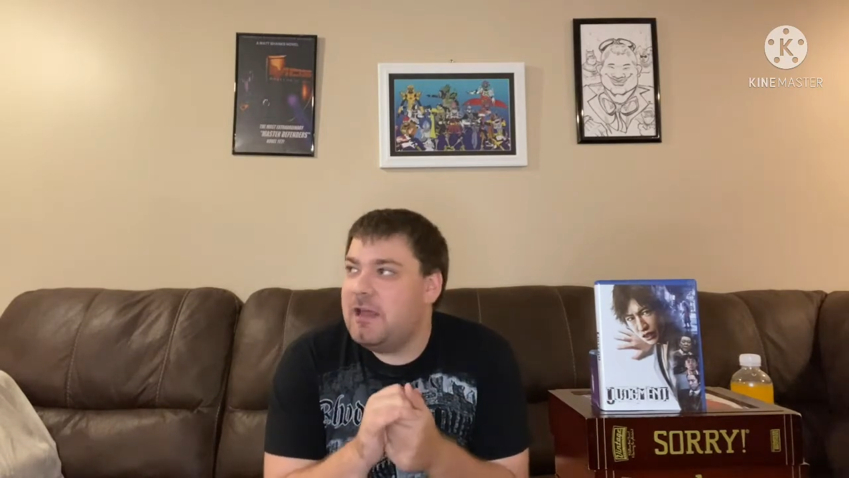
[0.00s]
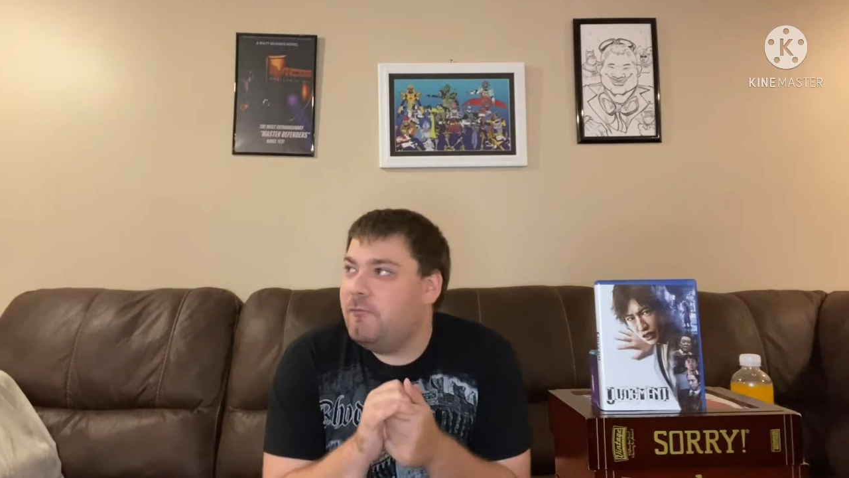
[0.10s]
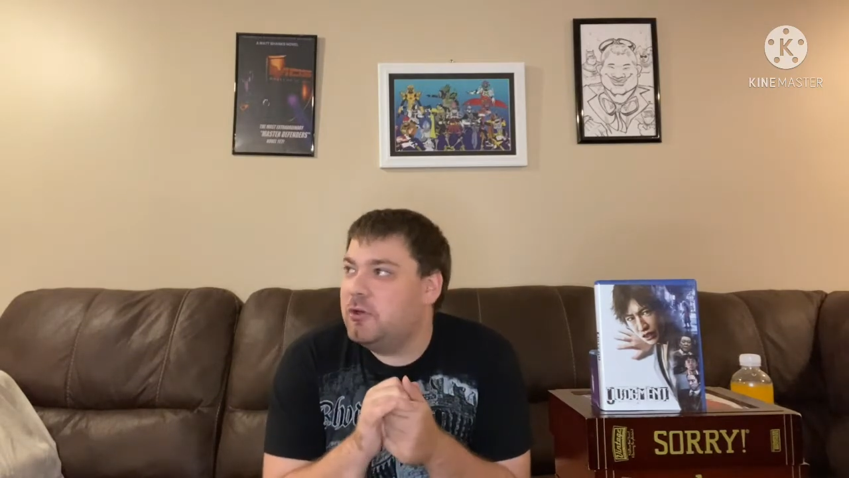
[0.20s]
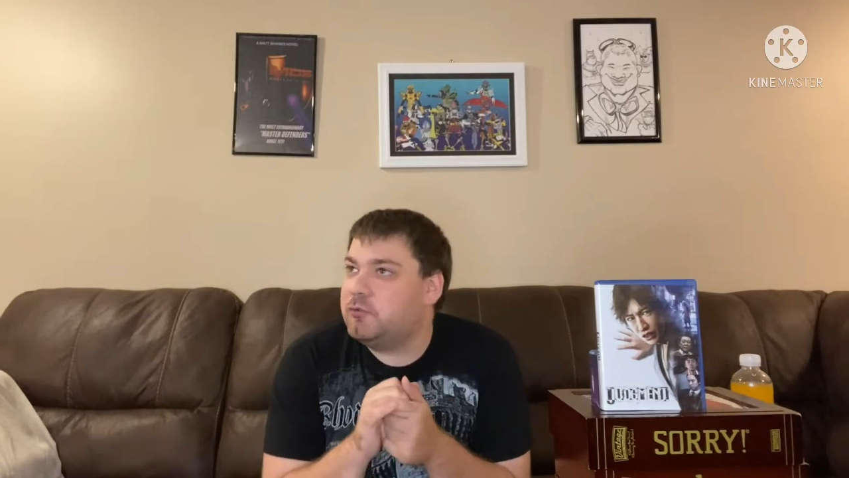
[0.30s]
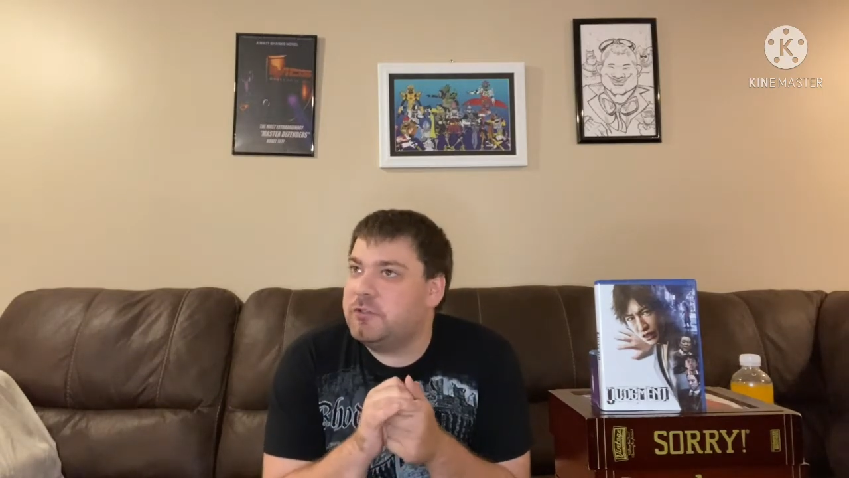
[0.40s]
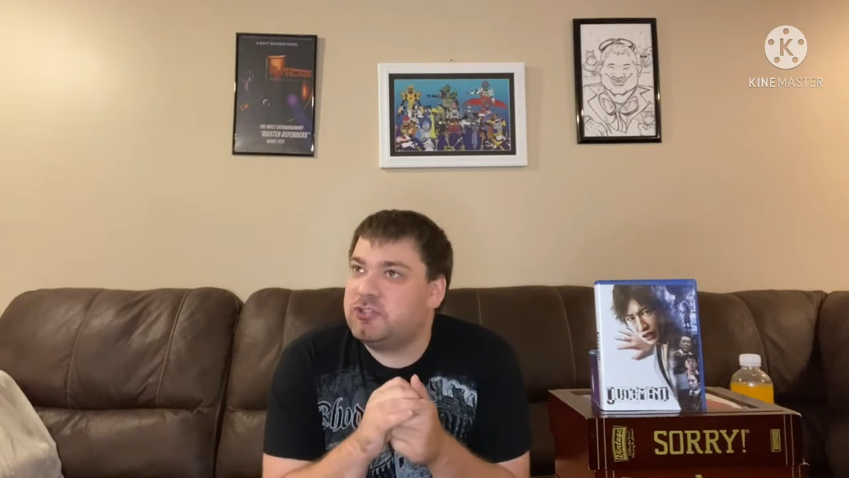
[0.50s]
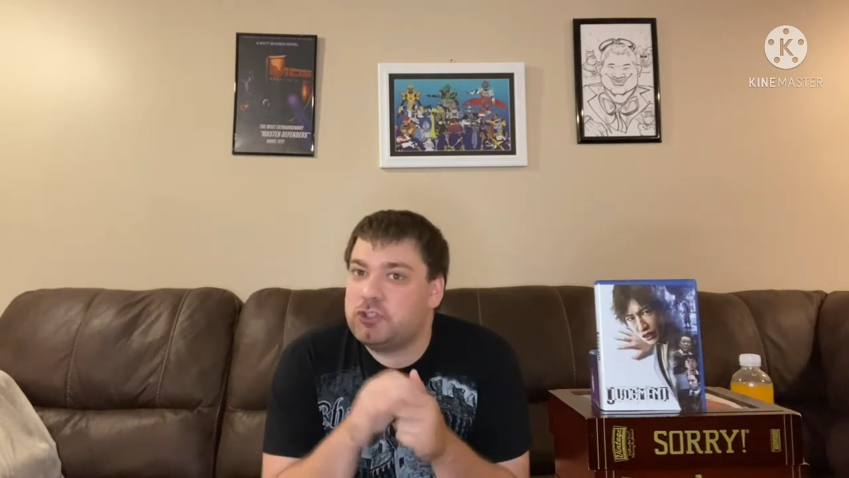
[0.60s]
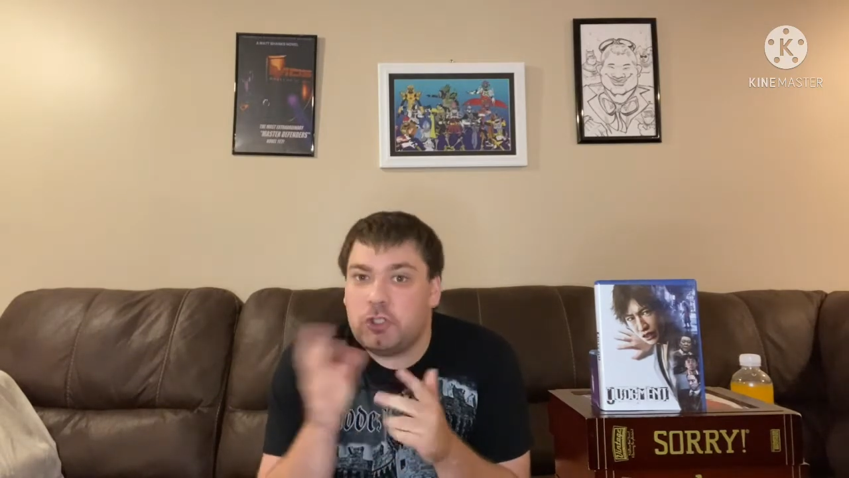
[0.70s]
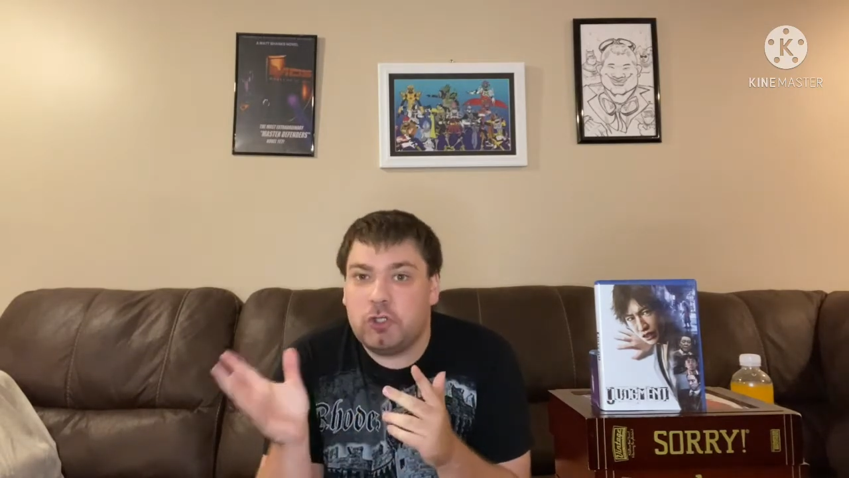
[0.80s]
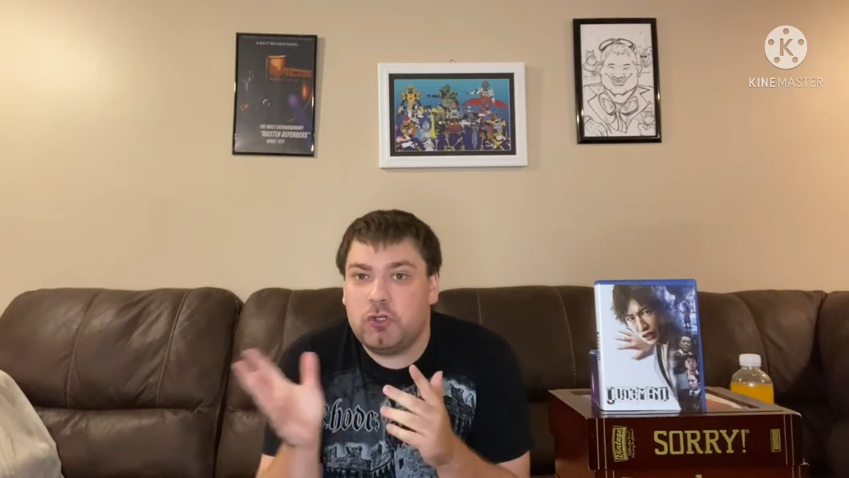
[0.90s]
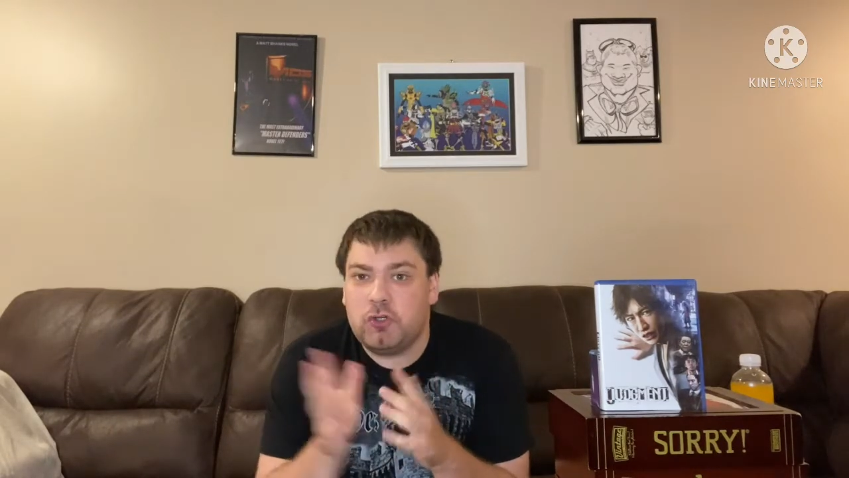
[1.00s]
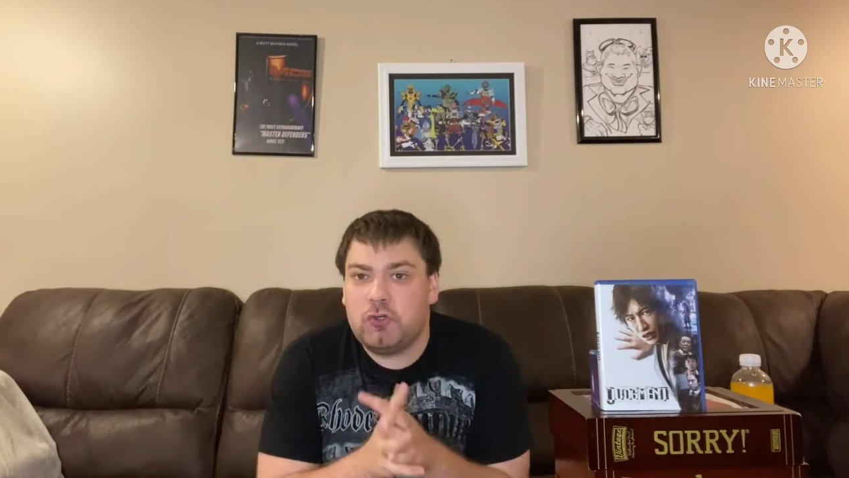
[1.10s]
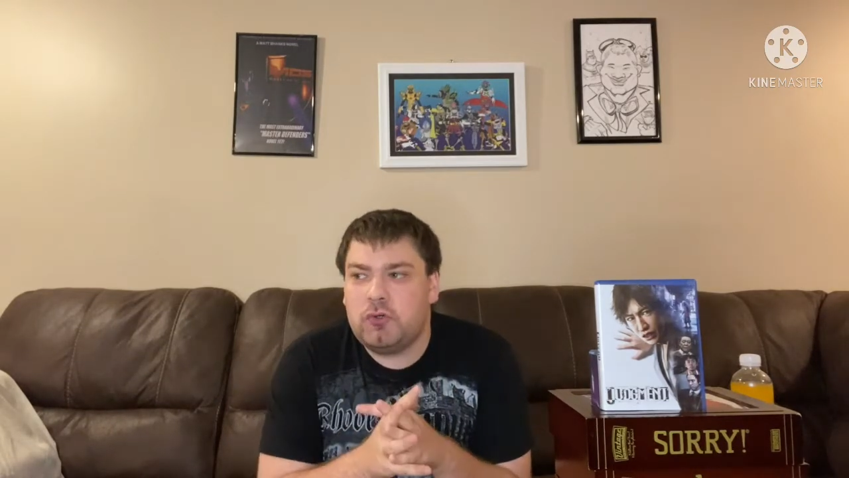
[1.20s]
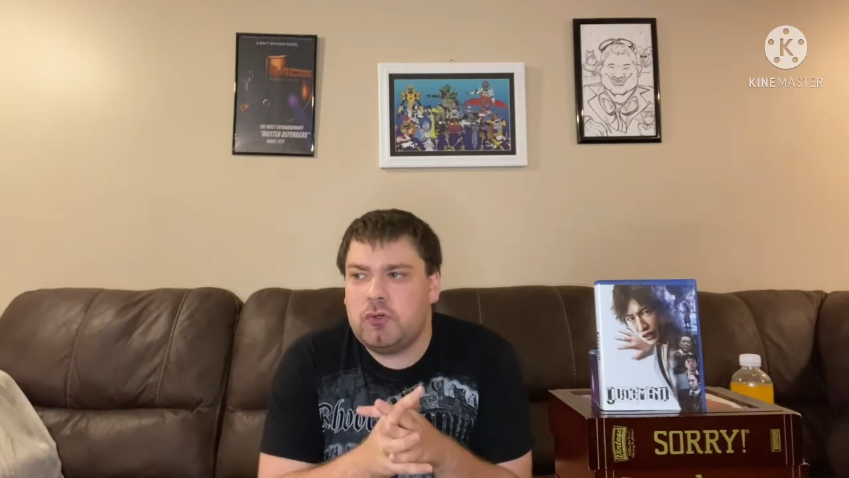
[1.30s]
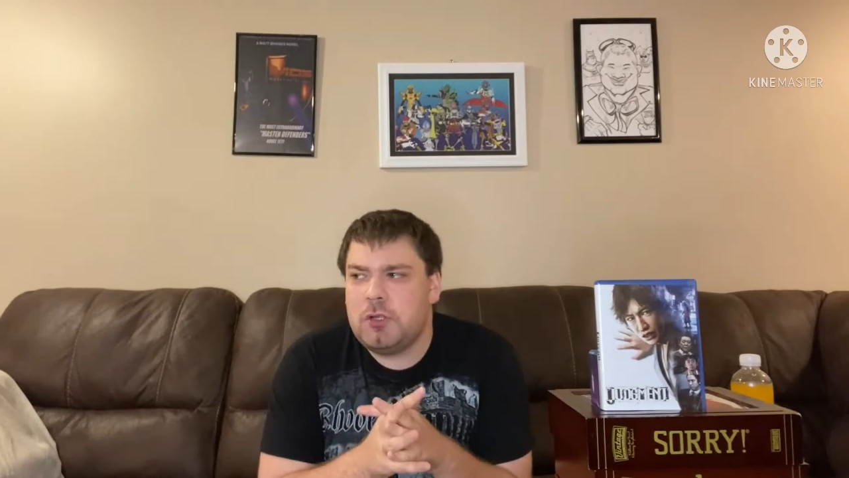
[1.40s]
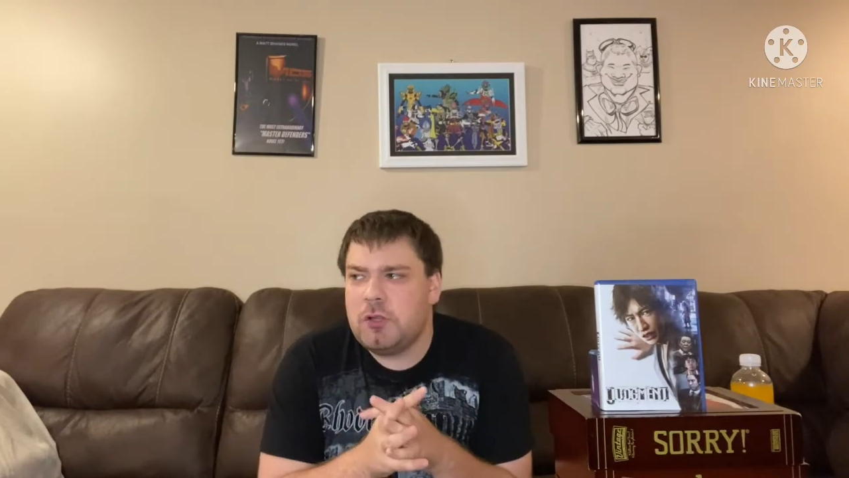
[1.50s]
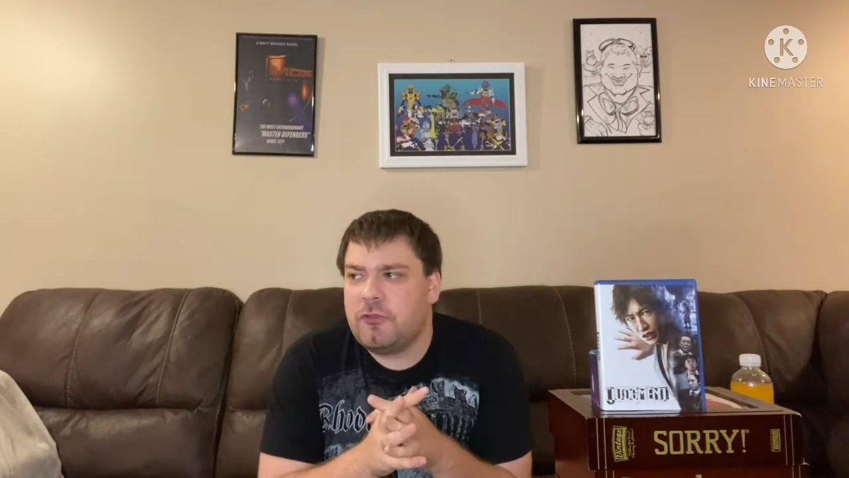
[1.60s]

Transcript: which was three